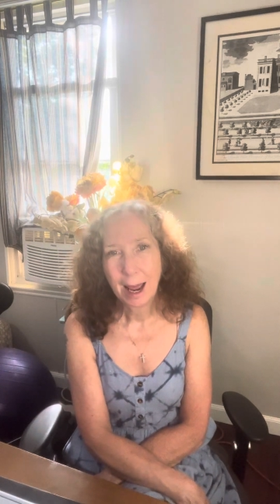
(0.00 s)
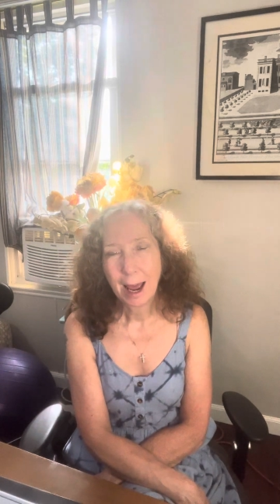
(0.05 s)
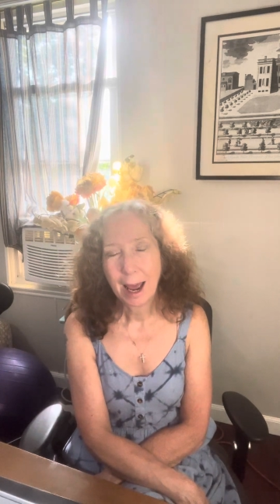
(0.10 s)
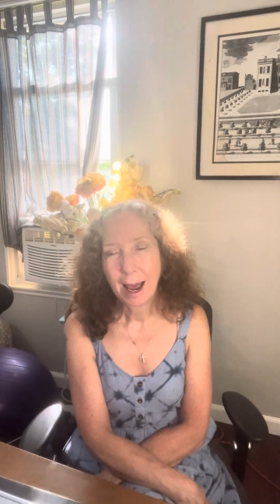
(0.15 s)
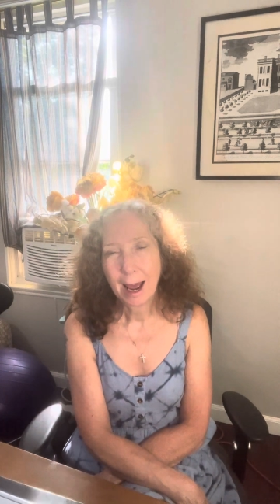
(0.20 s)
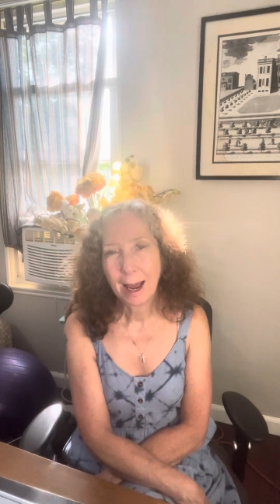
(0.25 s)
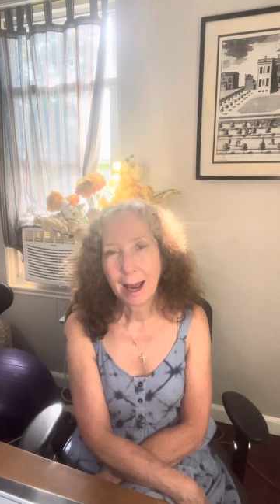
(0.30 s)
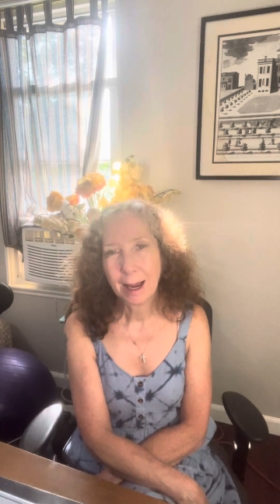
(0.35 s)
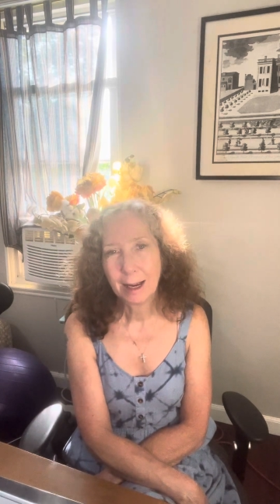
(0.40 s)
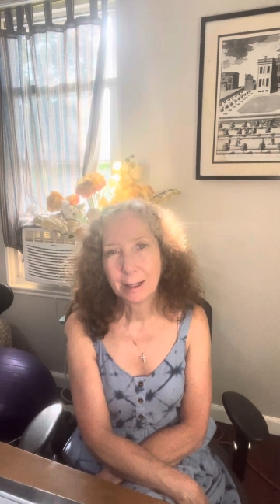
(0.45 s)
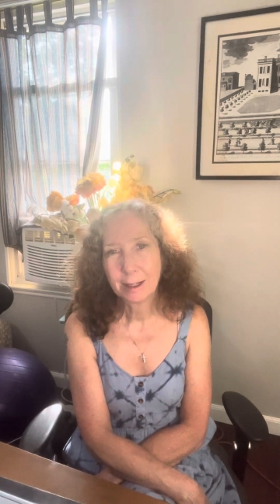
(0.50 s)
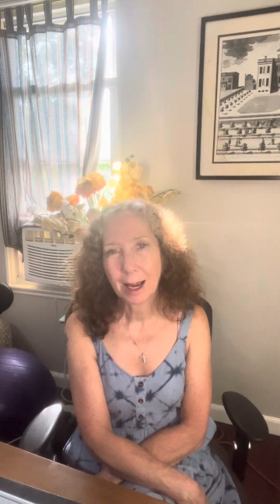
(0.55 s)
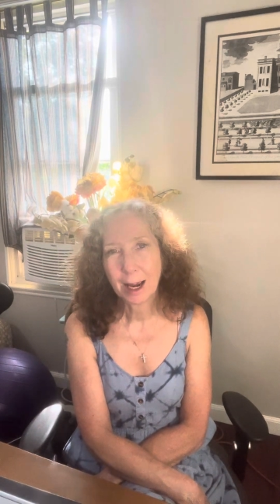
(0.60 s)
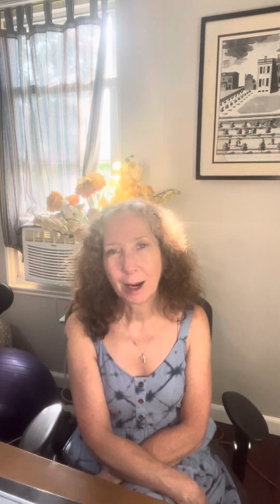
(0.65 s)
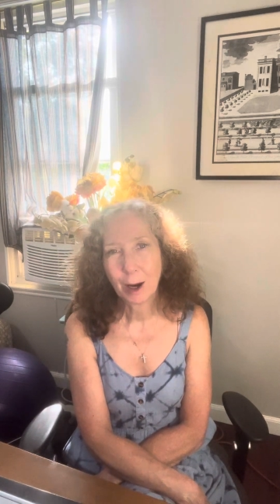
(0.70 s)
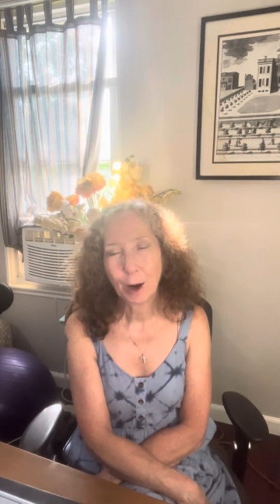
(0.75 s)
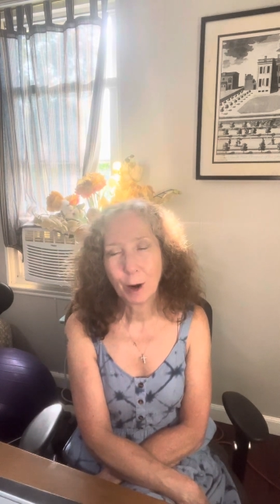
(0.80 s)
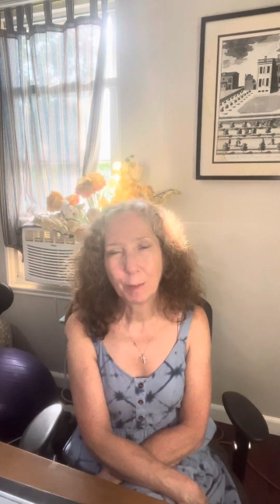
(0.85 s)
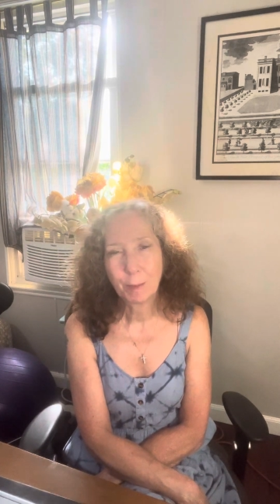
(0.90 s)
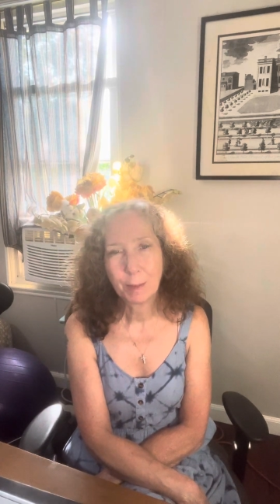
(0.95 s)
and I
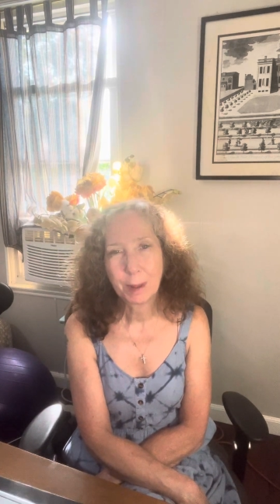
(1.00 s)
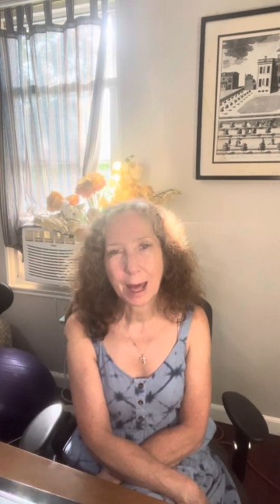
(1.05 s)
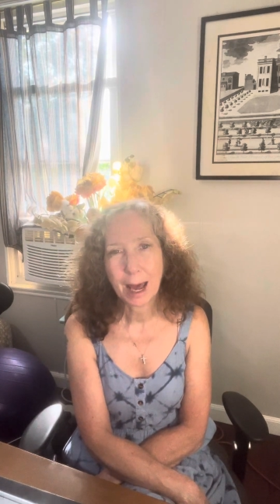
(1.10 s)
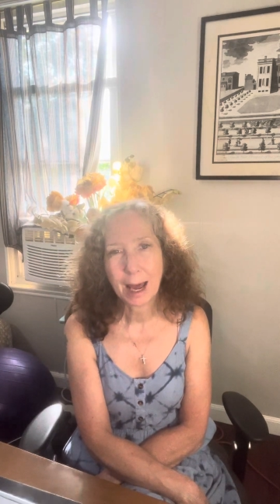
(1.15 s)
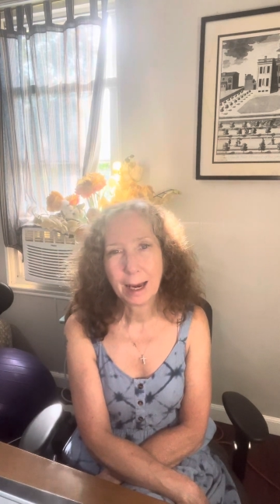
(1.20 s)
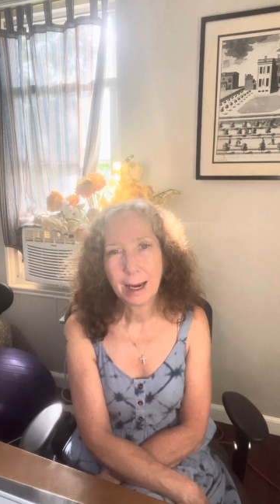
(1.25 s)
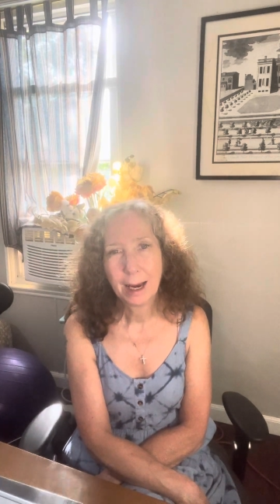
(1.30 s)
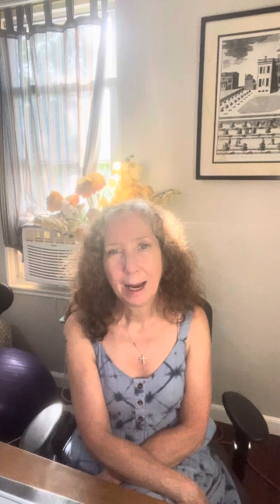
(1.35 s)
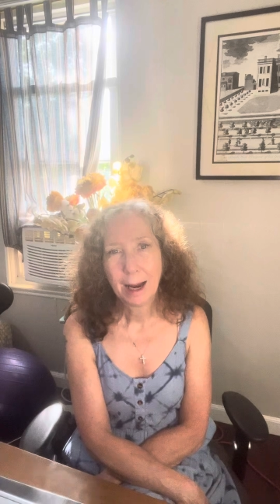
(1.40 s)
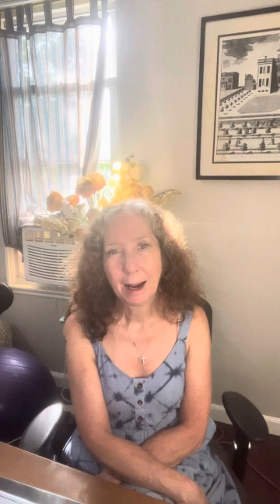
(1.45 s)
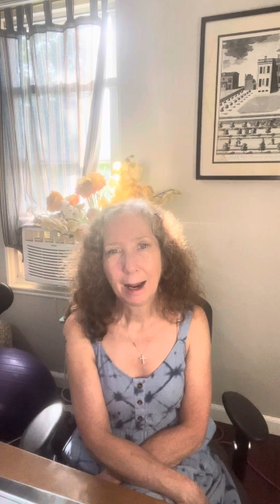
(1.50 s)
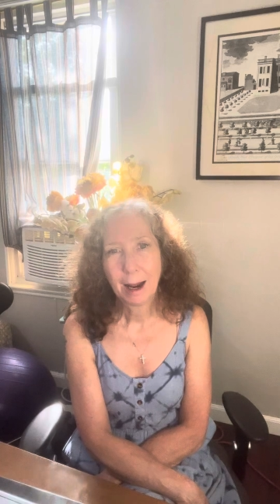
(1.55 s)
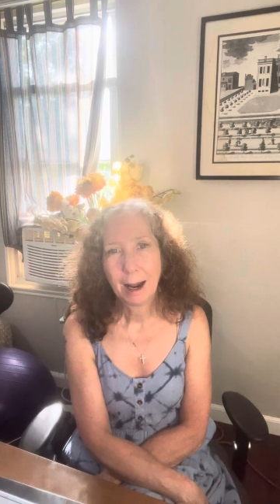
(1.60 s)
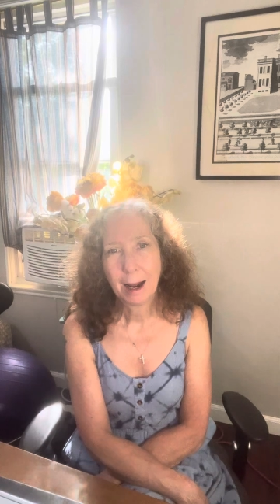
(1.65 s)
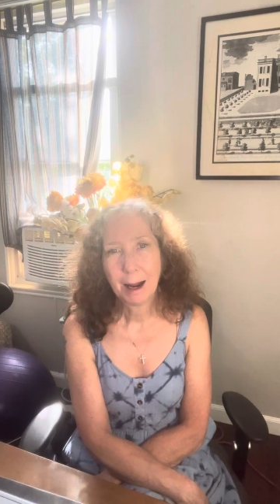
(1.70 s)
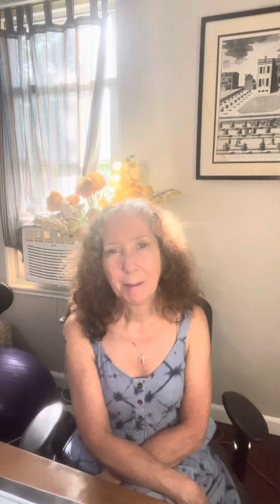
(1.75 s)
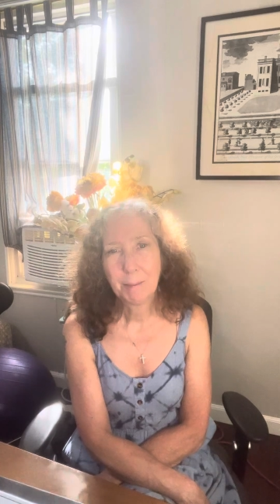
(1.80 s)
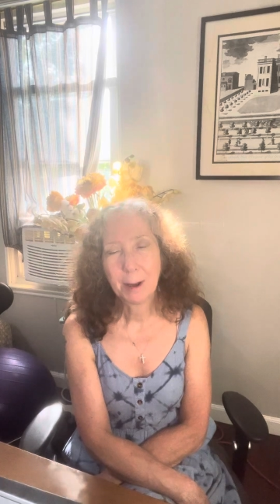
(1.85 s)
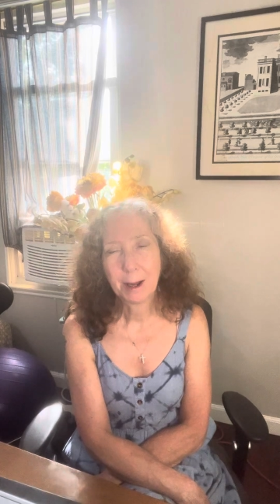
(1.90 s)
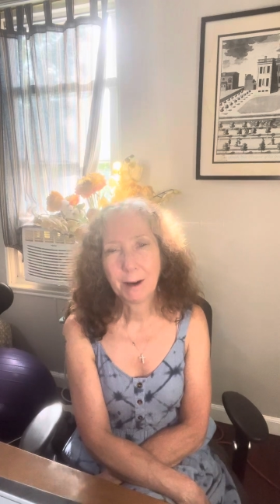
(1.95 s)
hope that
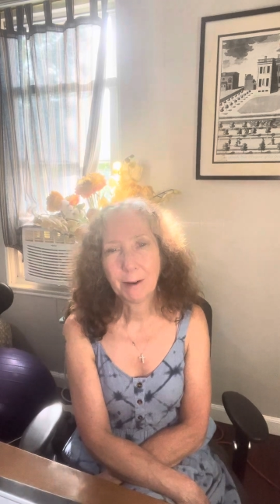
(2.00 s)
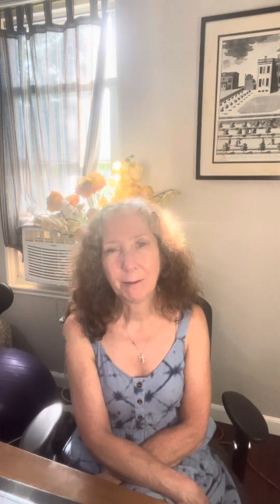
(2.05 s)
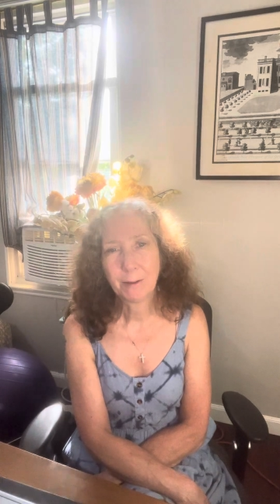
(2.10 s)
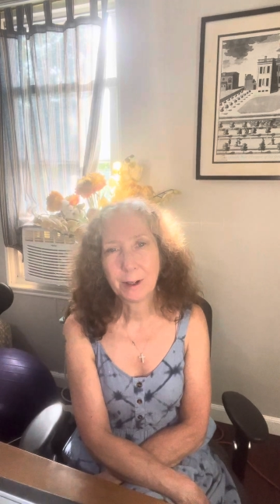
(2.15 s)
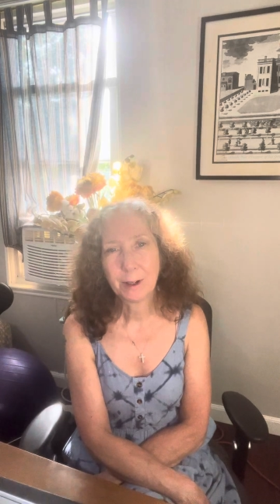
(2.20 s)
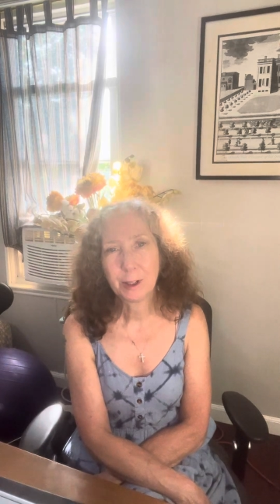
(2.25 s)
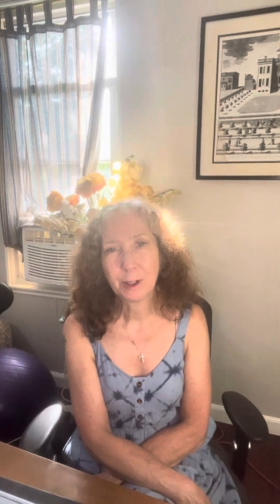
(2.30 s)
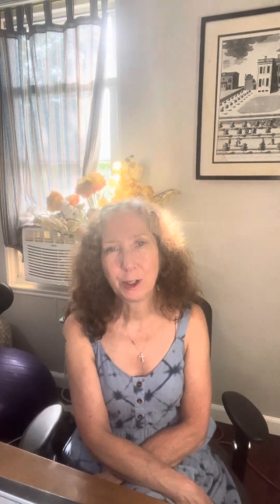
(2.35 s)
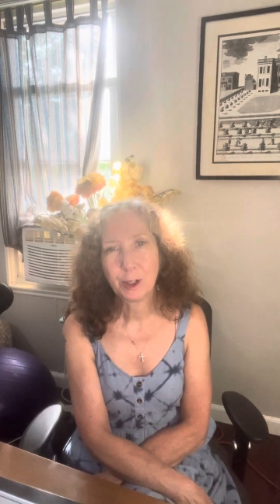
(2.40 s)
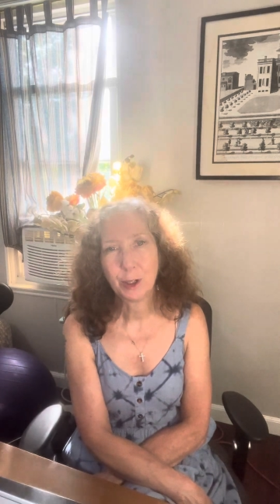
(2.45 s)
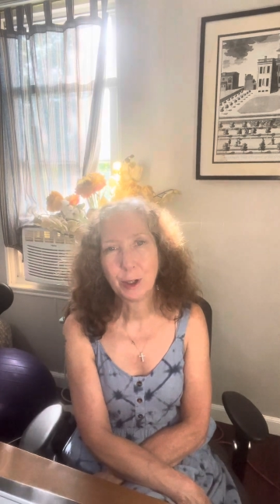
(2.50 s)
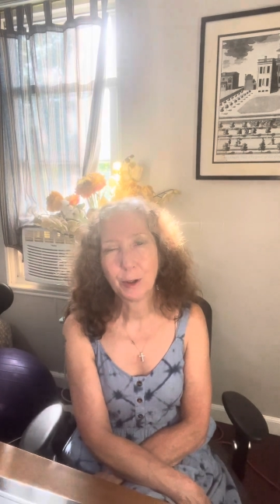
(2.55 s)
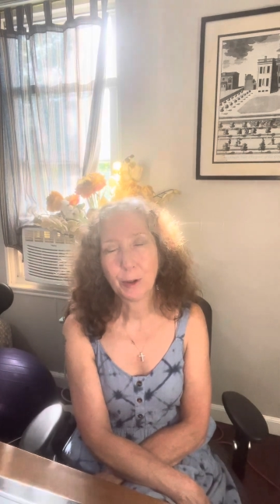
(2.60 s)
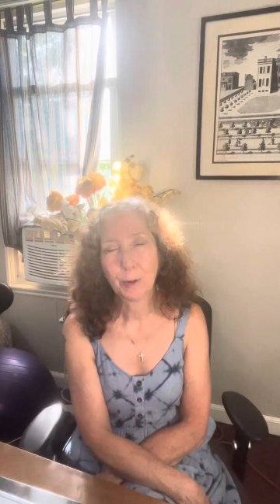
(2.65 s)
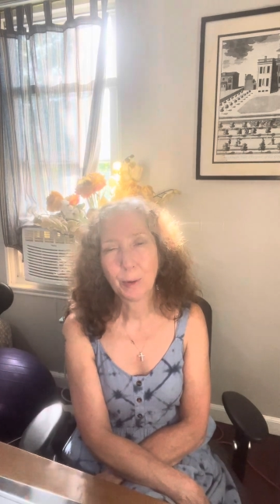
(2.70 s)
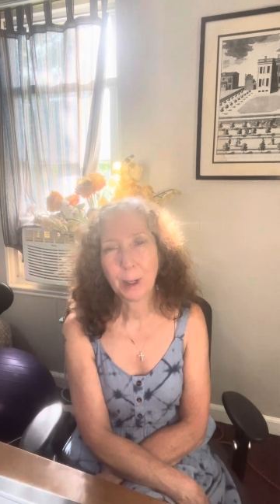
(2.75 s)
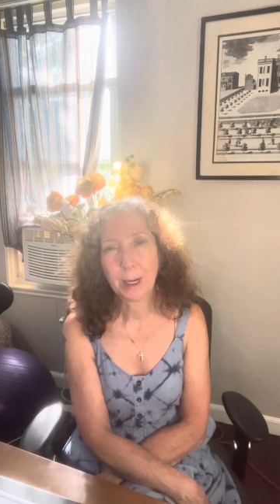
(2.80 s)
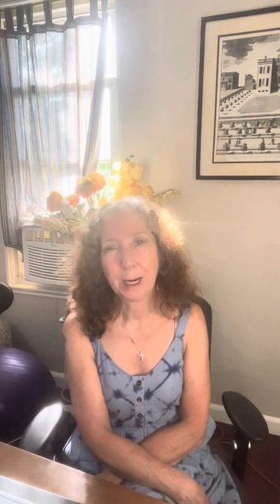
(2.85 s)
benefits you